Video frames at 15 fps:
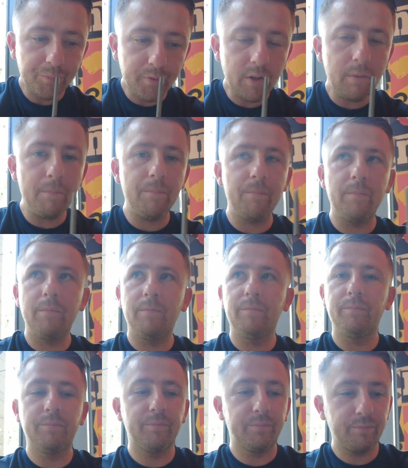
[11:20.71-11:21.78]
You'll be fine.
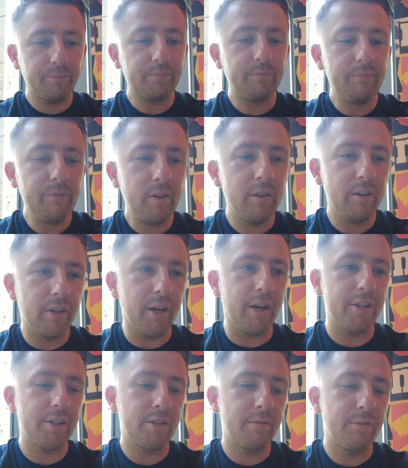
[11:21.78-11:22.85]

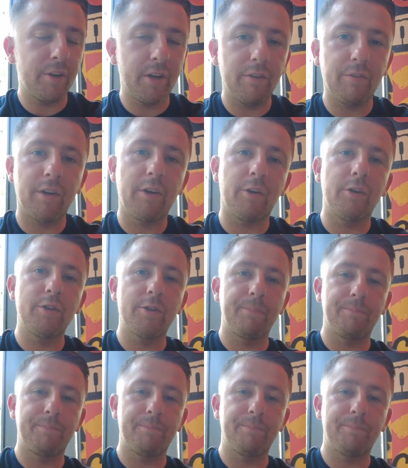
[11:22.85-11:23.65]
Yes, very, very good.